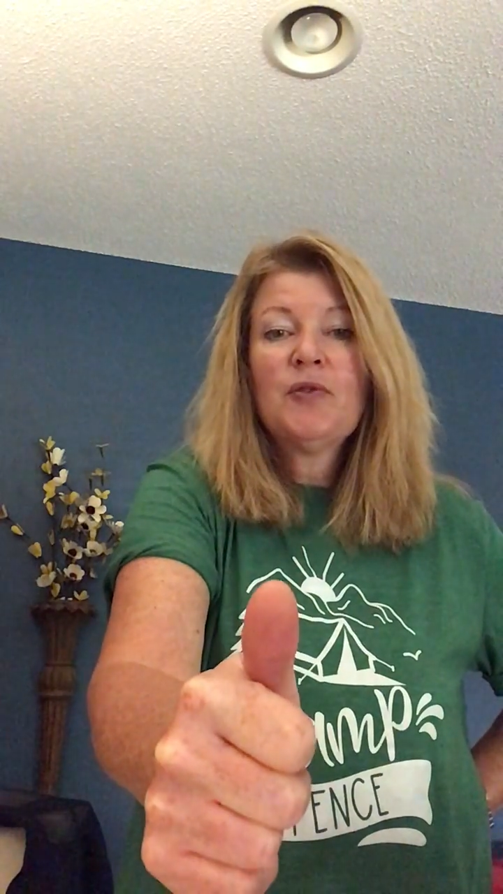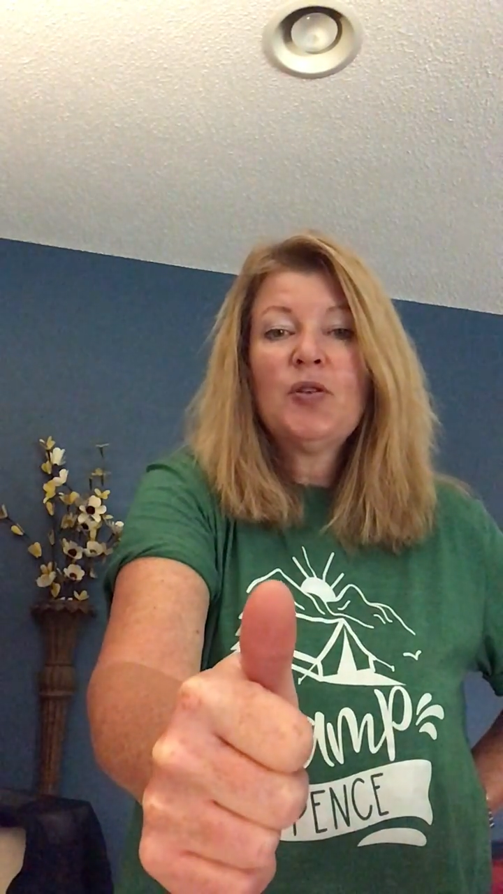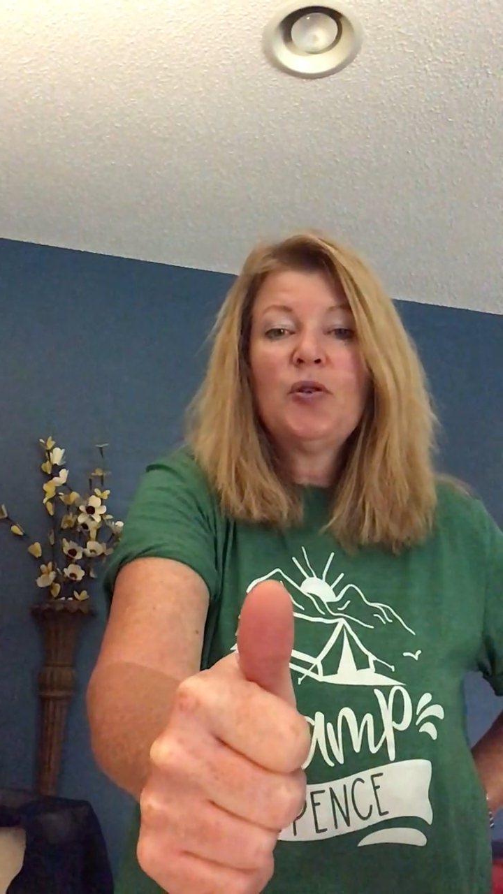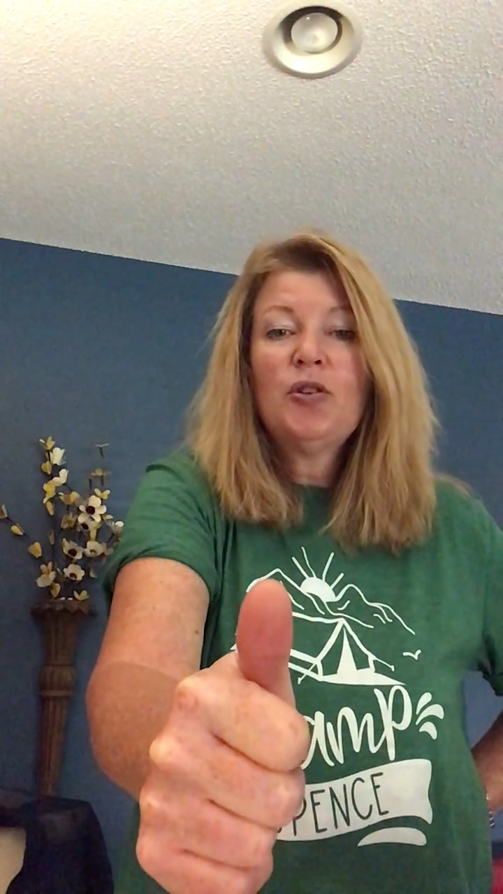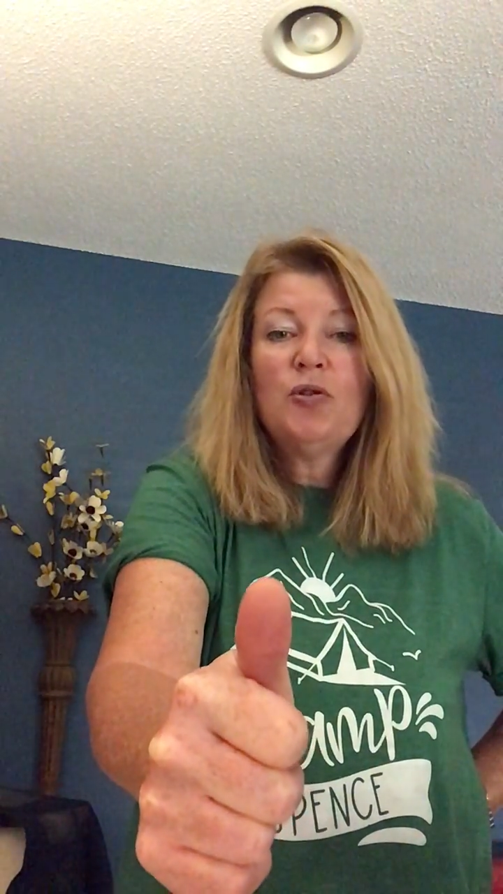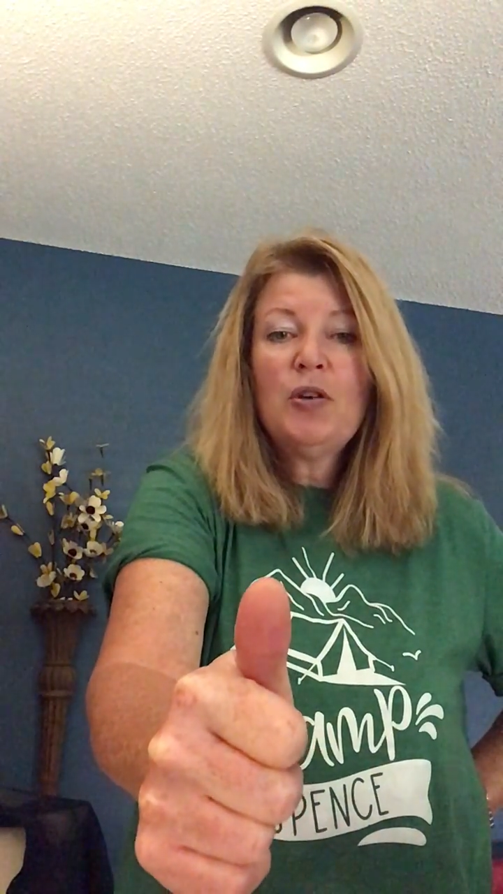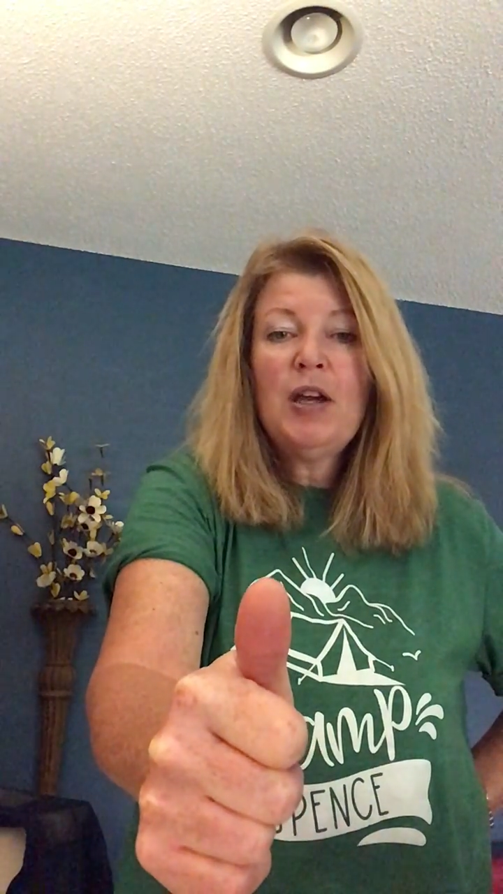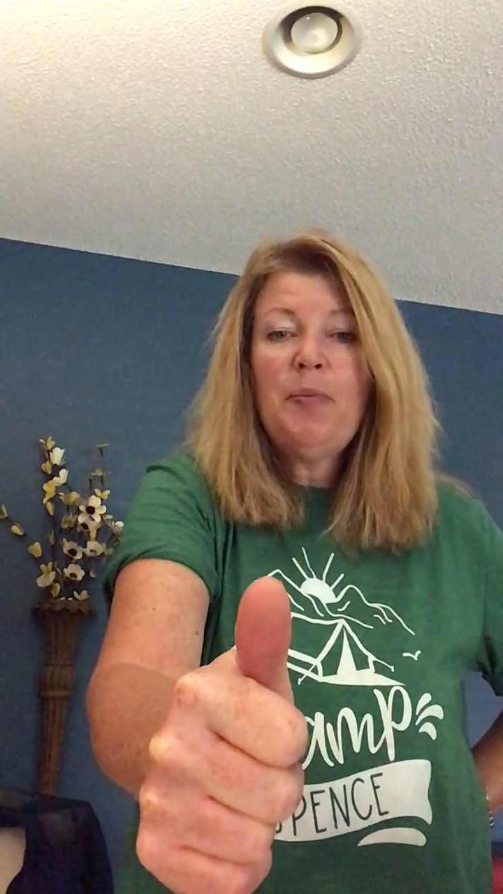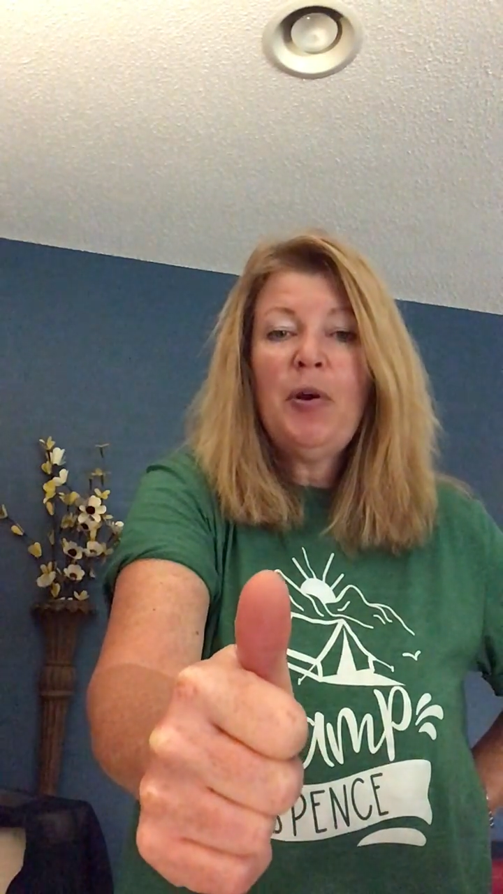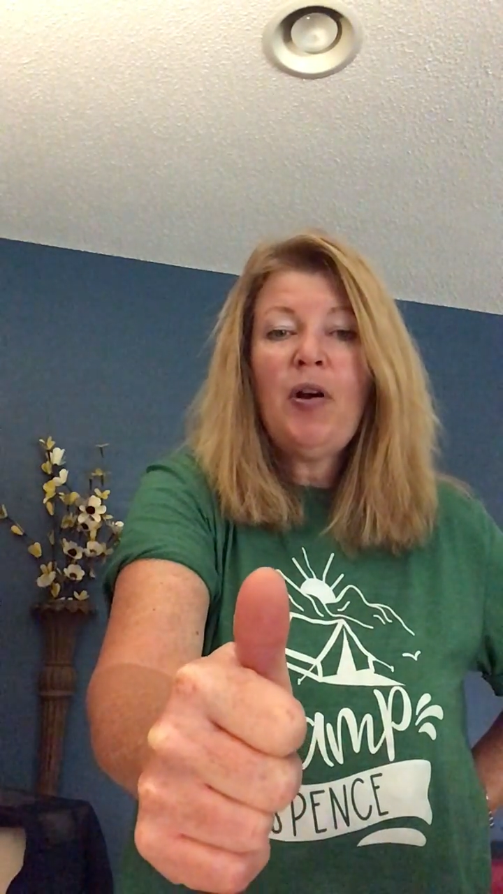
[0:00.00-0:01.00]
So did you
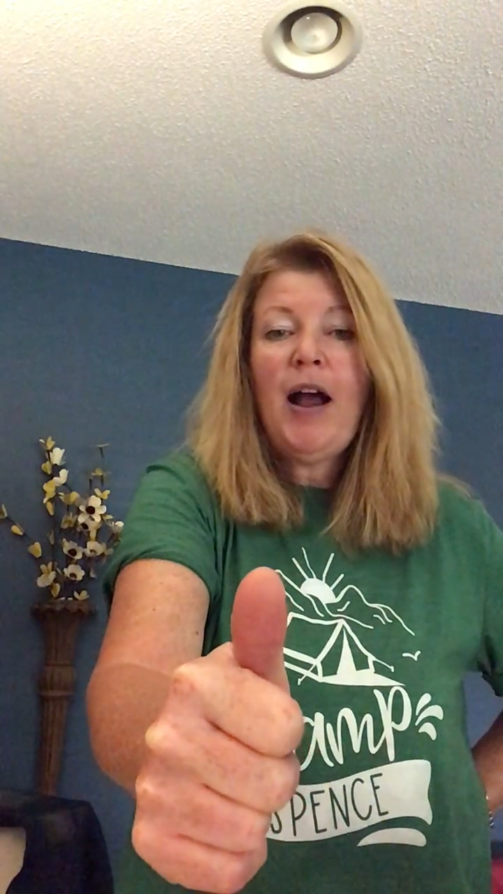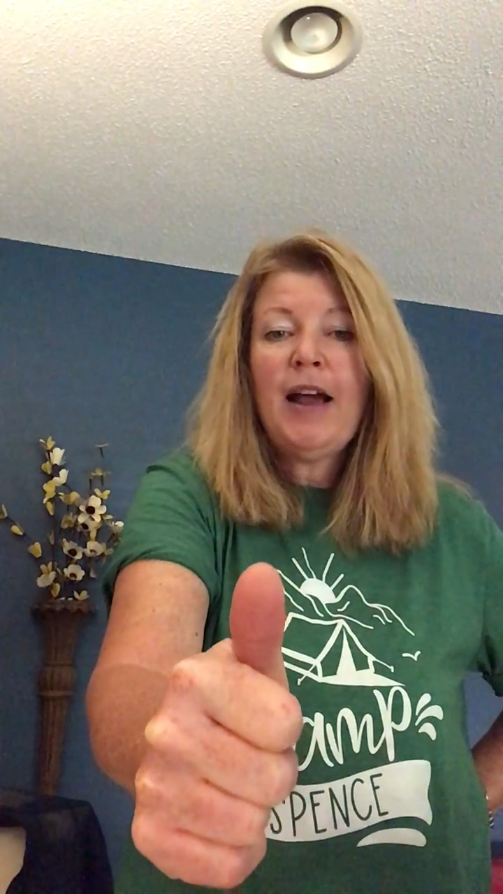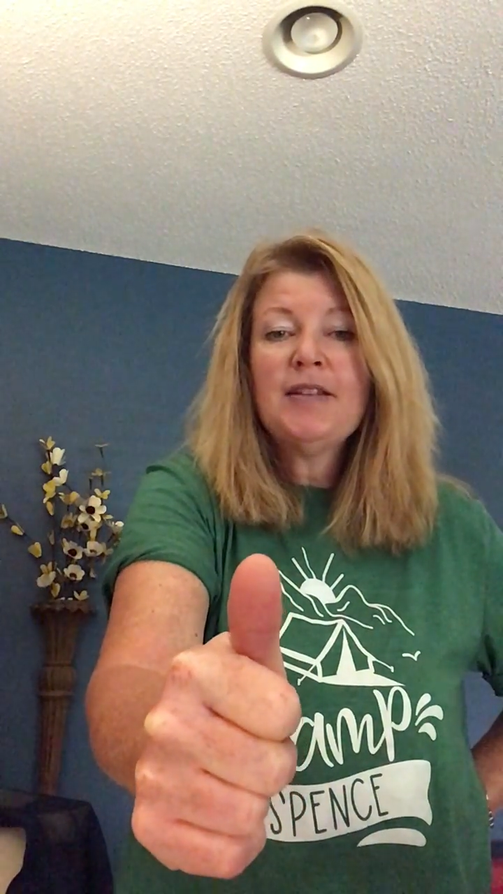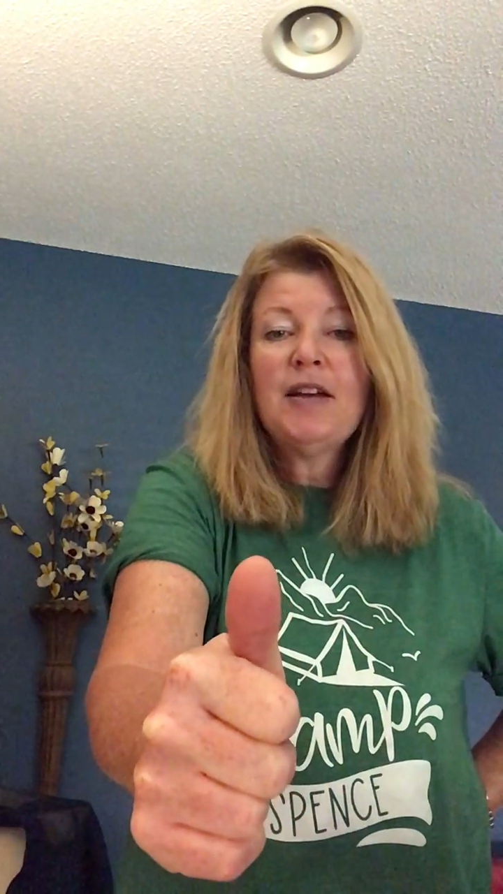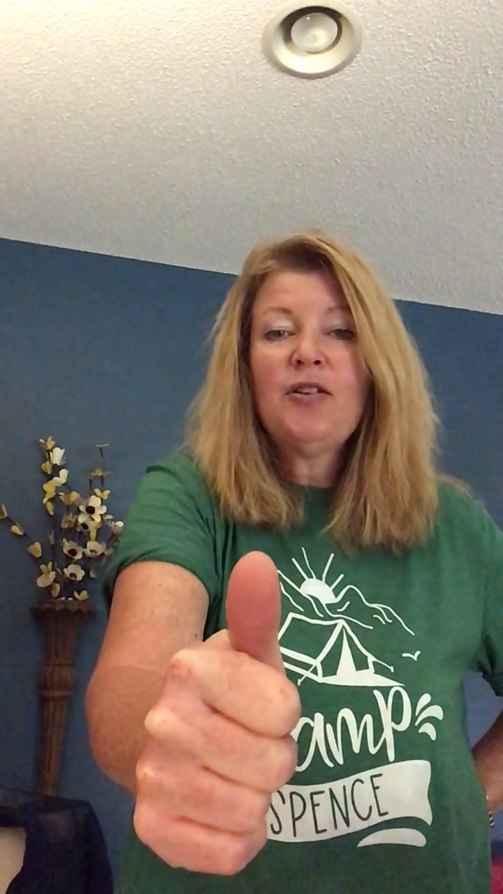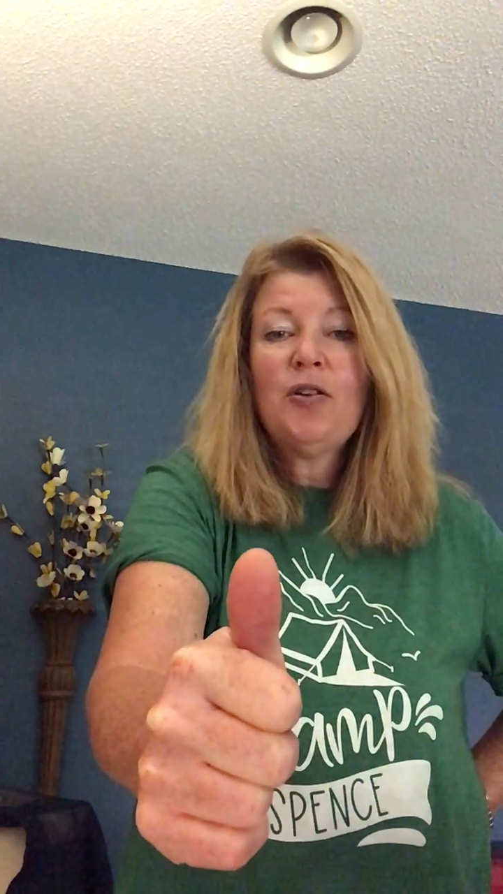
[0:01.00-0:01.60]
keep your eyes on